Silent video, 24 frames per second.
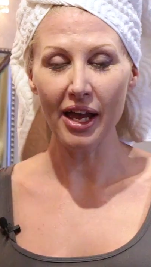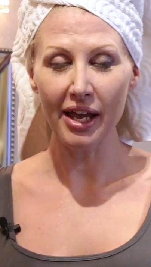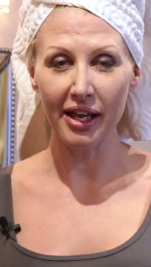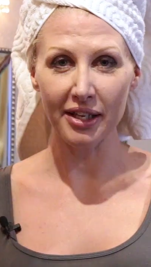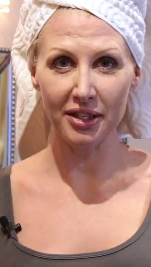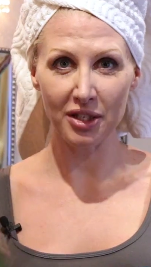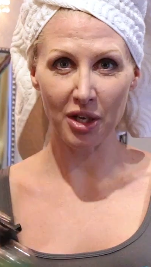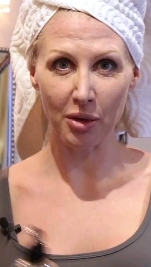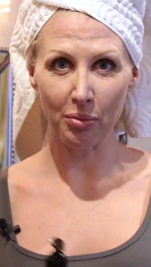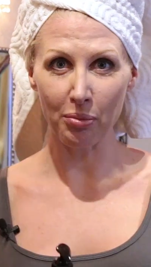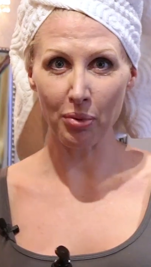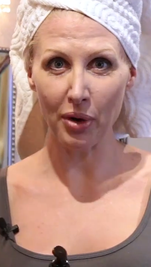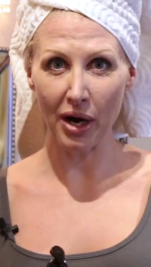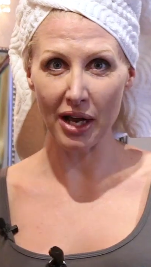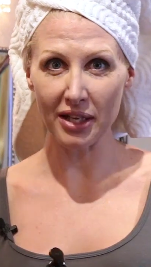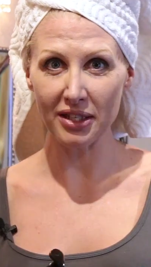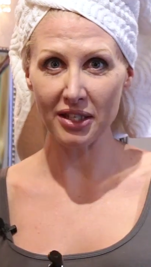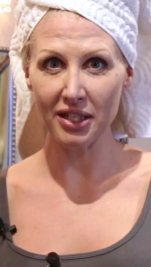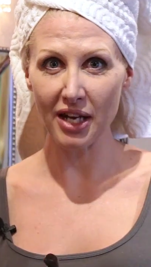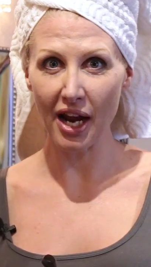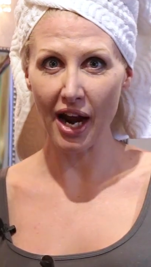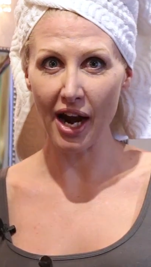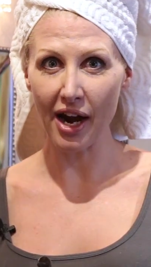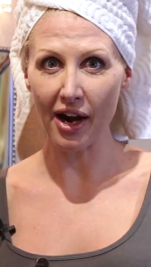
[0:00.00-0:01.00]
It's
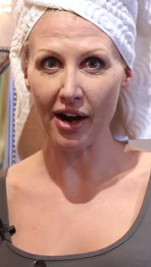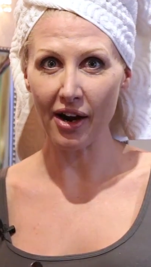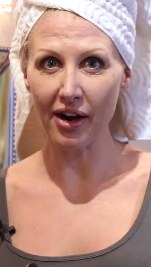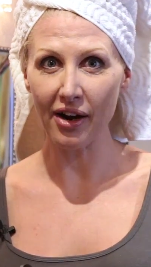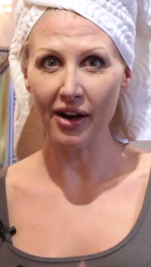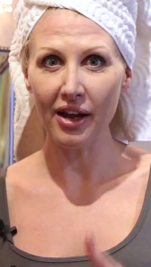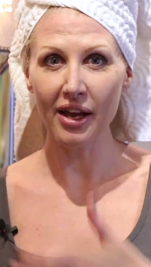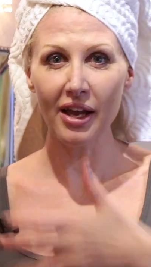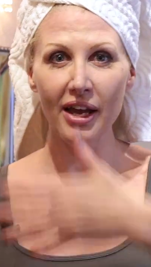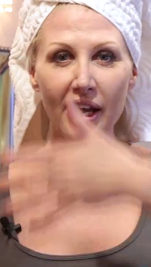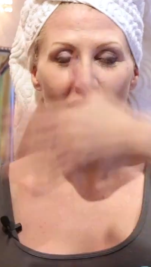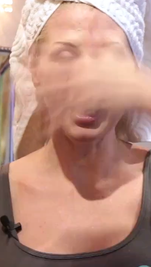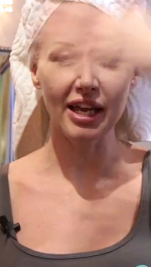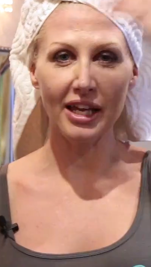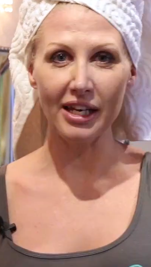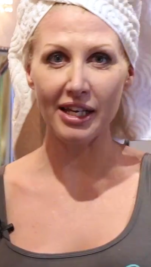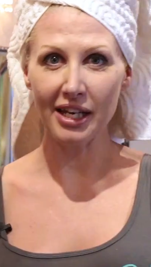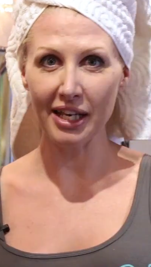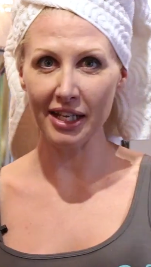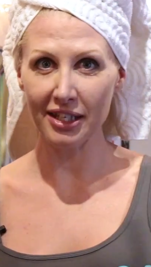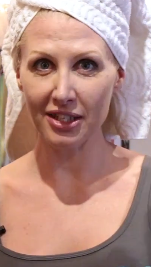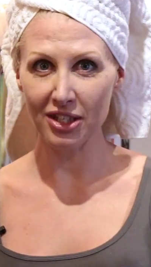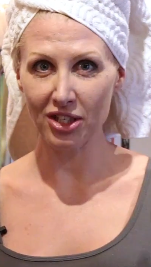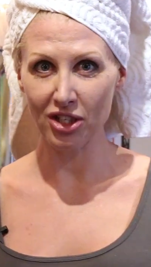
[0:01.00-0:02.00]
compressed hair, it
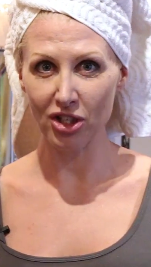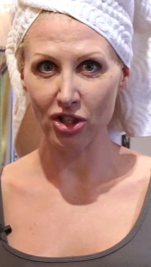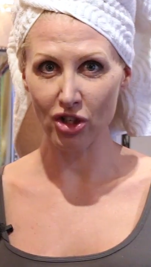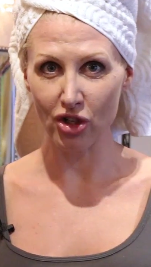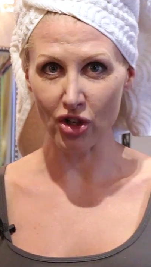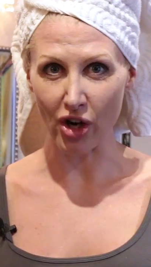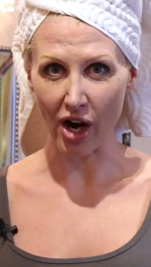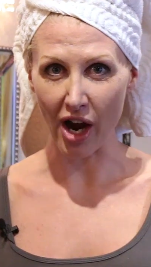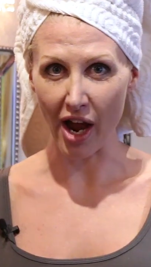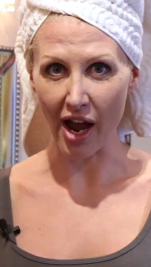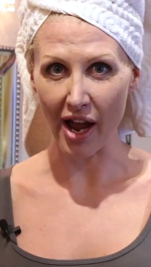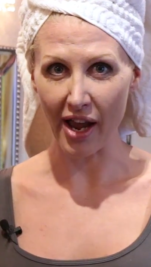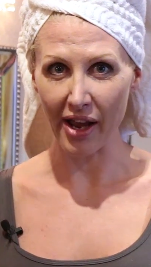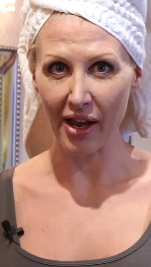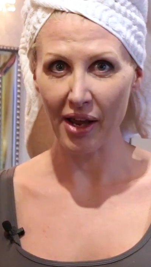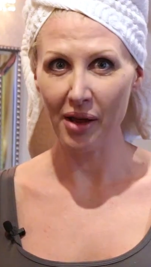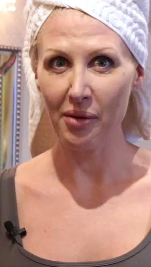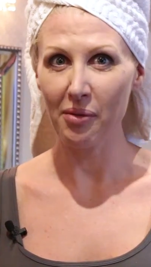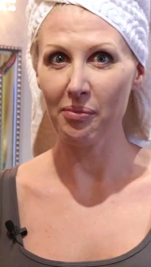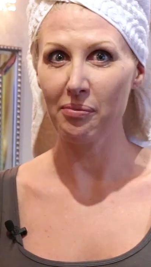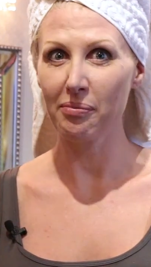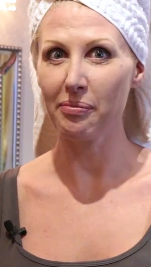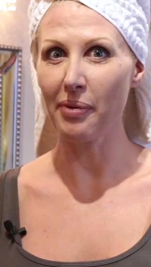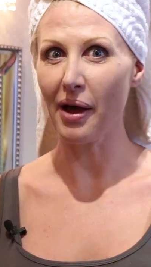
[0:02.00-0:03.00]
needs to dry.
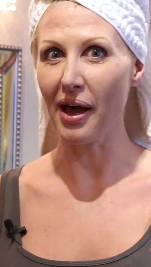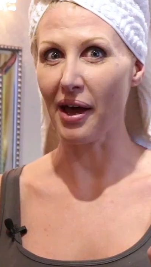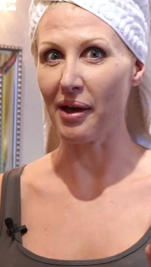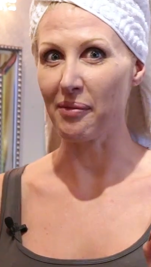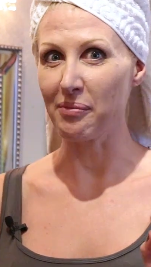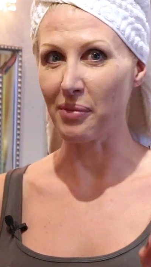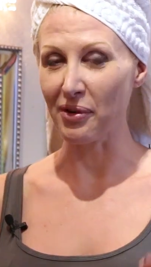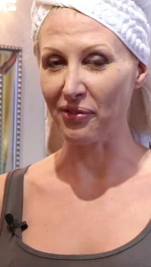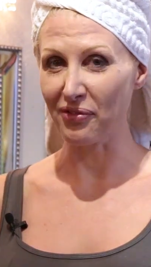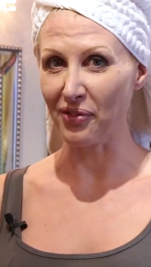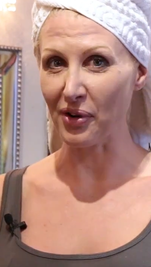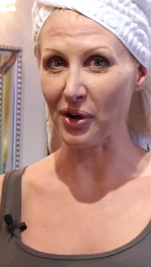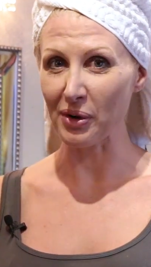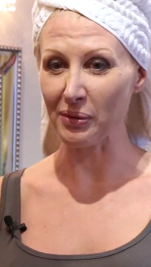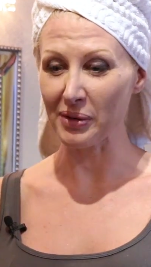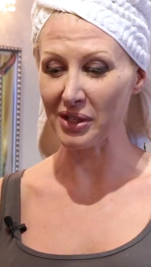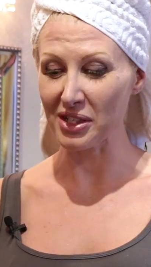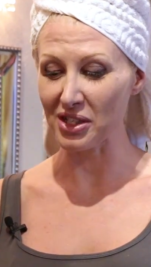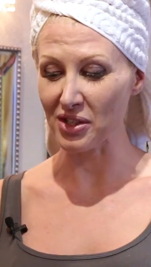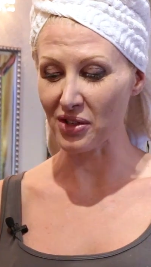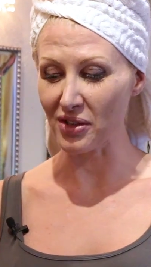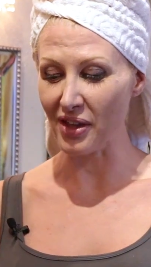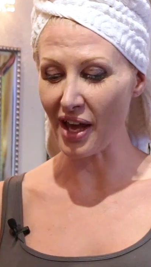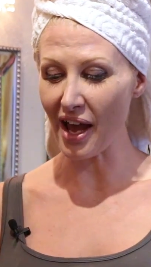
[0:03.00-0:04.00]
But before we
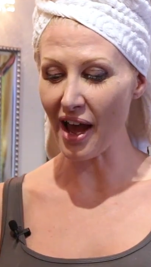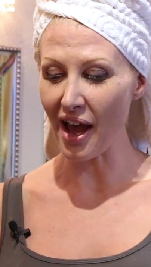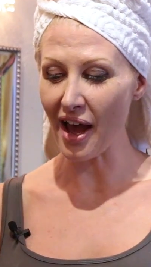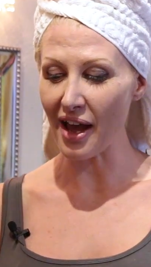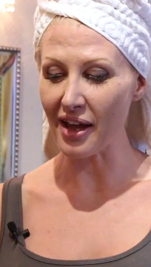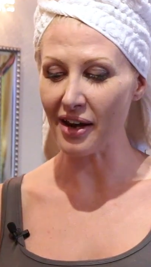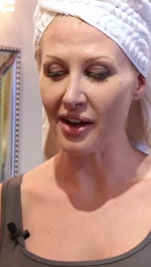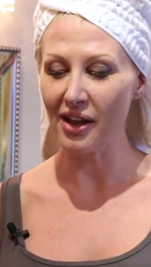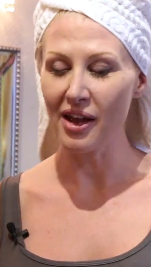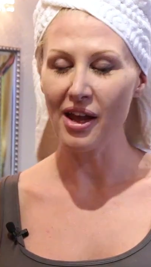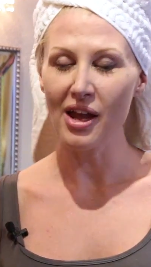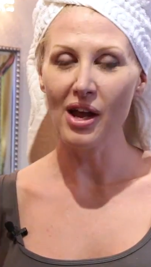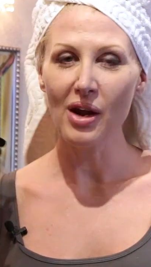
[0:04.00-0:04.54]
do that,